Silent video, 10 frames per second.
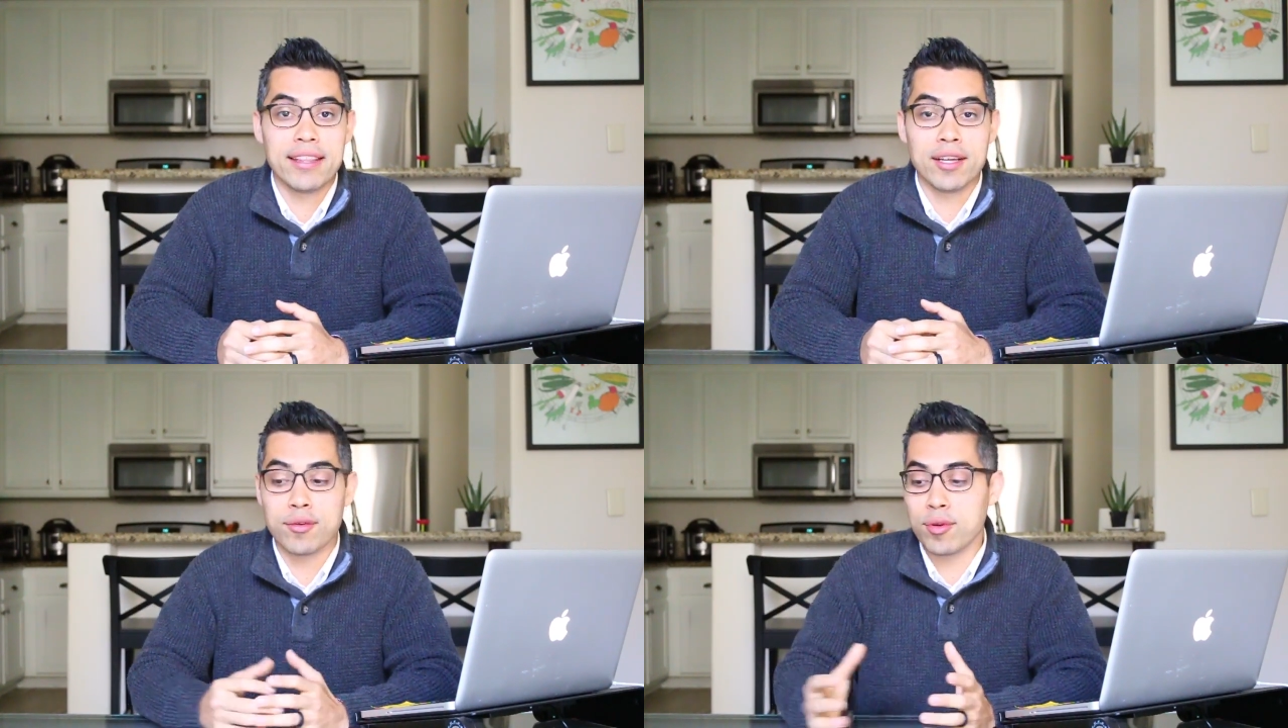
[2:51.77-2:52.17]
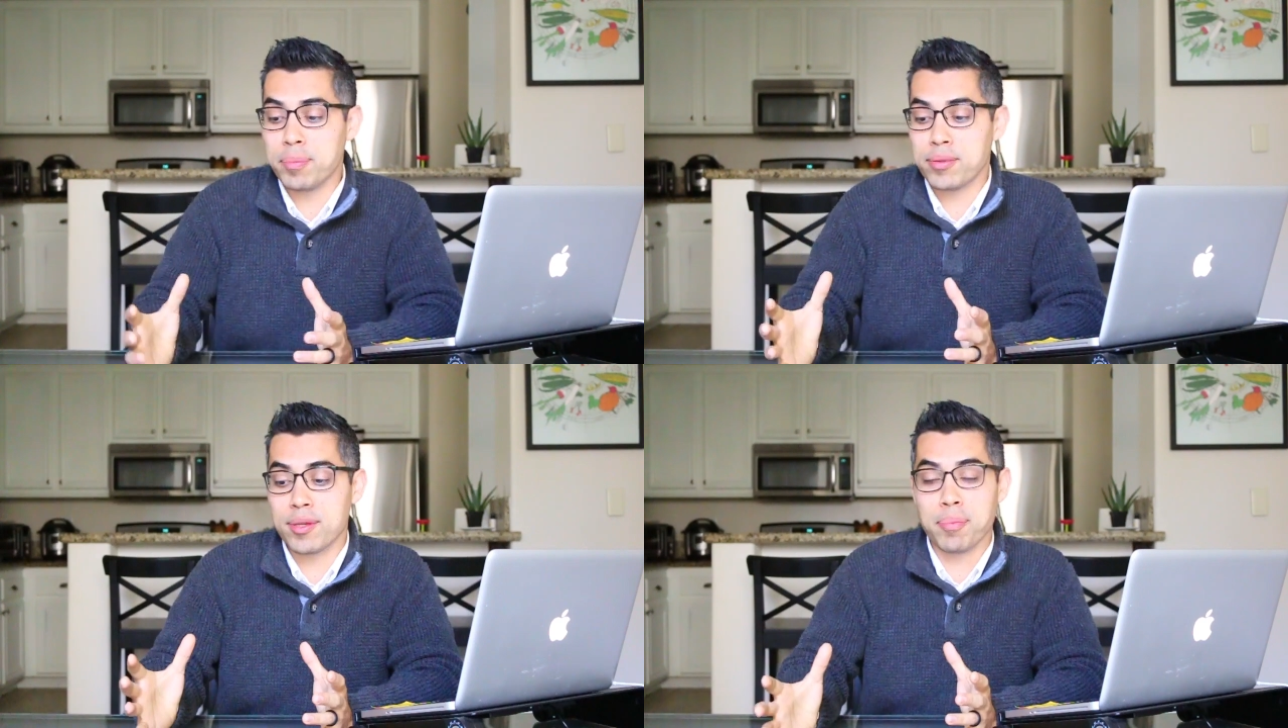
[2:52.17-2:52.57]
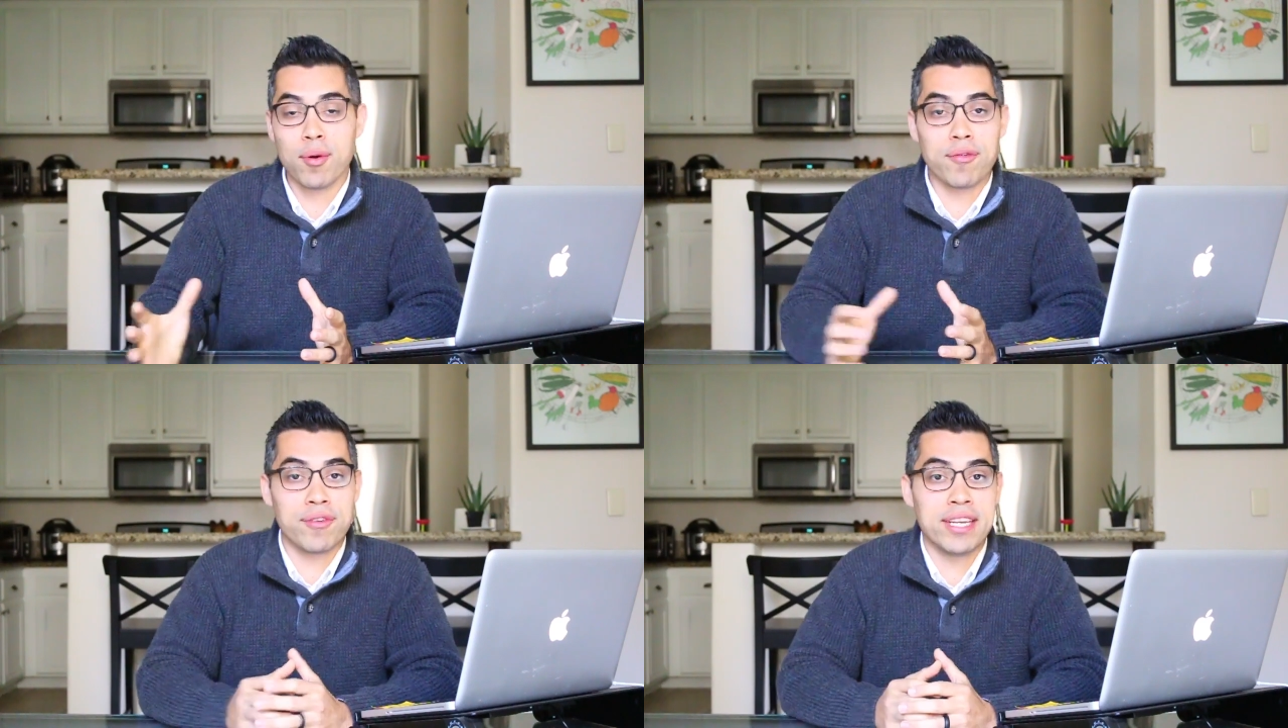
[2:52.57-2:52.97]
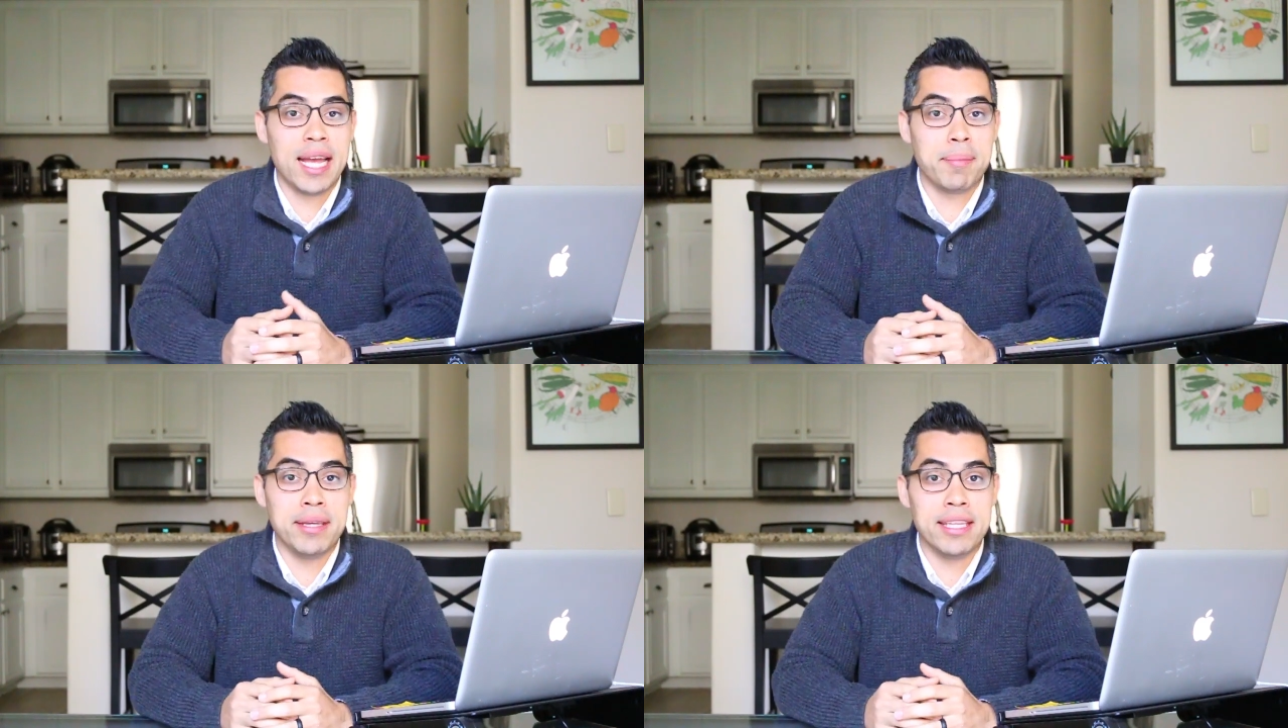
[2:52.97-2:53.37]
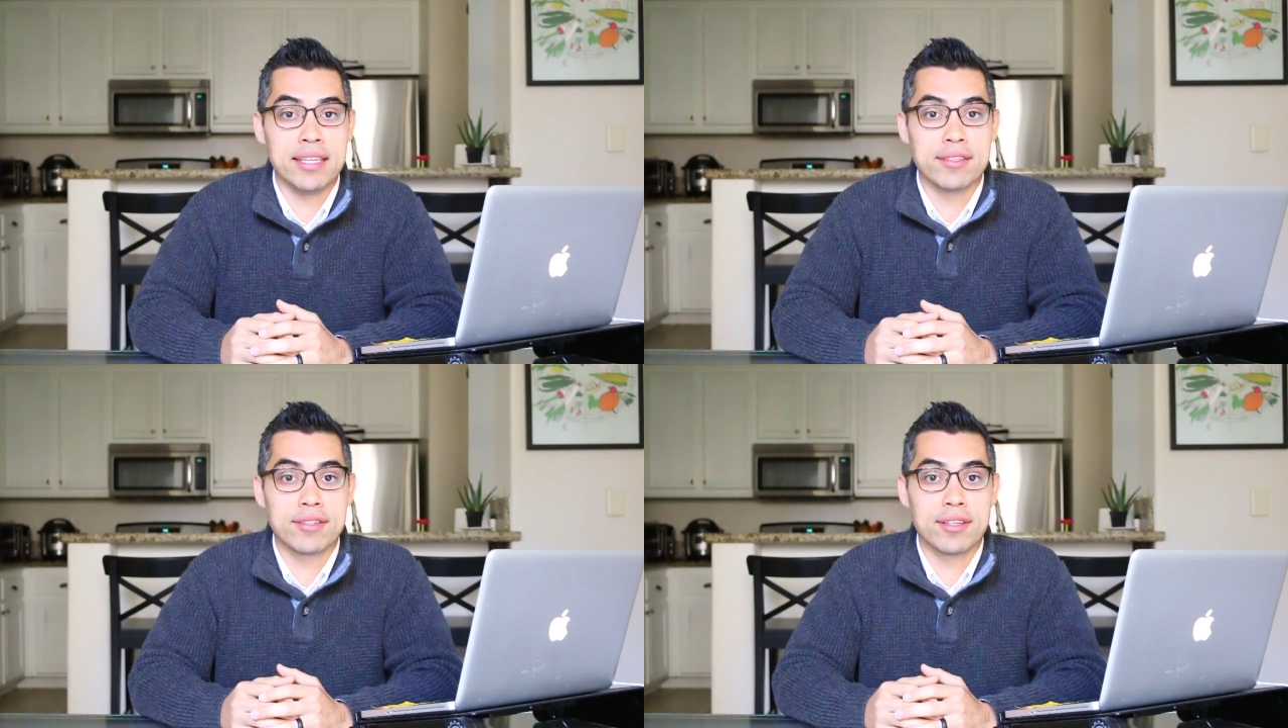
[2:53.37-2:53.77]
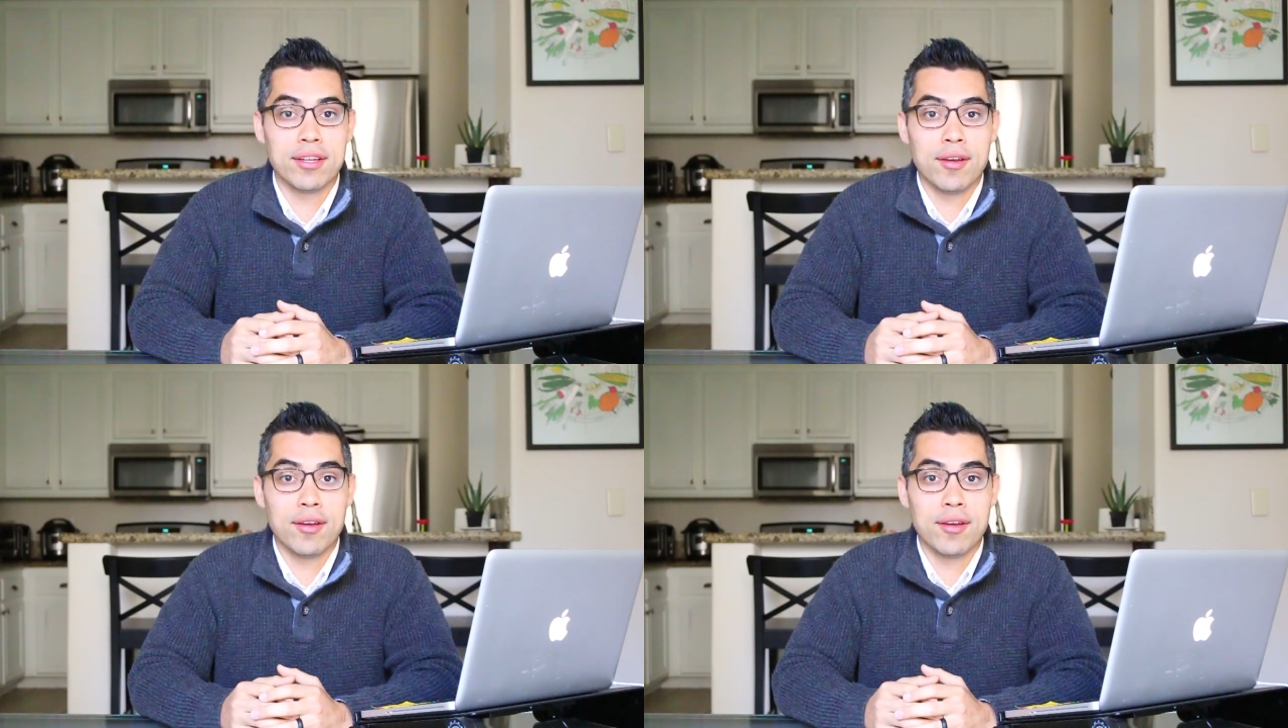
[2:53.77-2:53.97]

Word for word: The group support for diabetes.